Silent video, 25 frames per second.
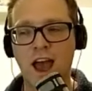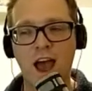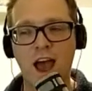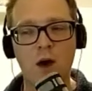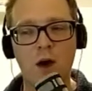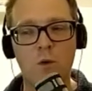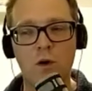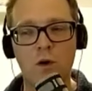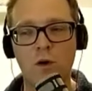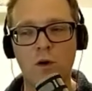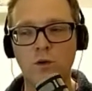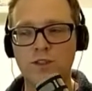
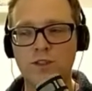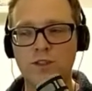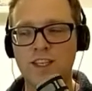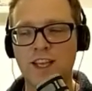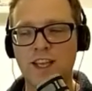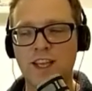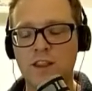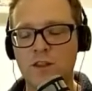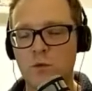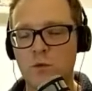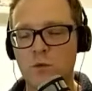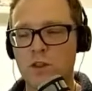hour
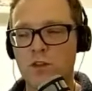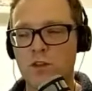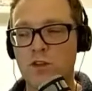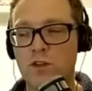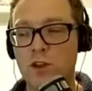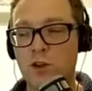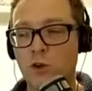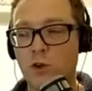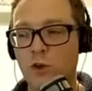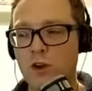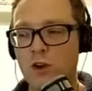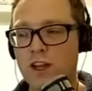altogether with the
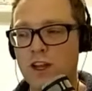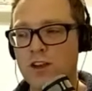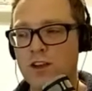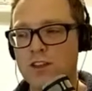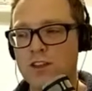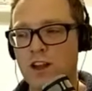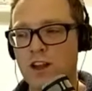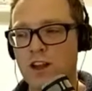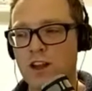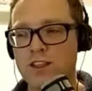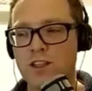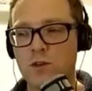recording
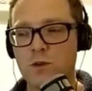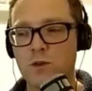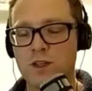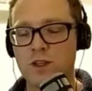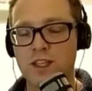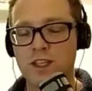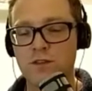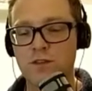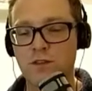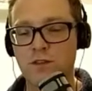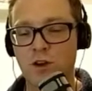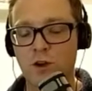because I like to do it in
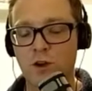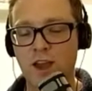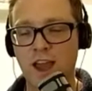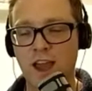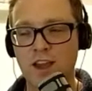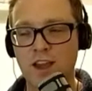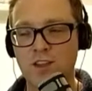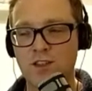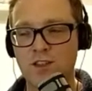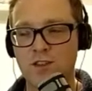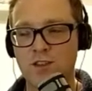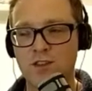different
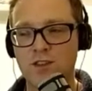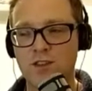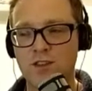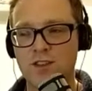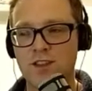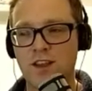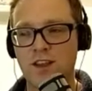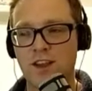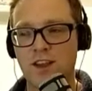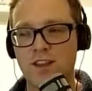locations,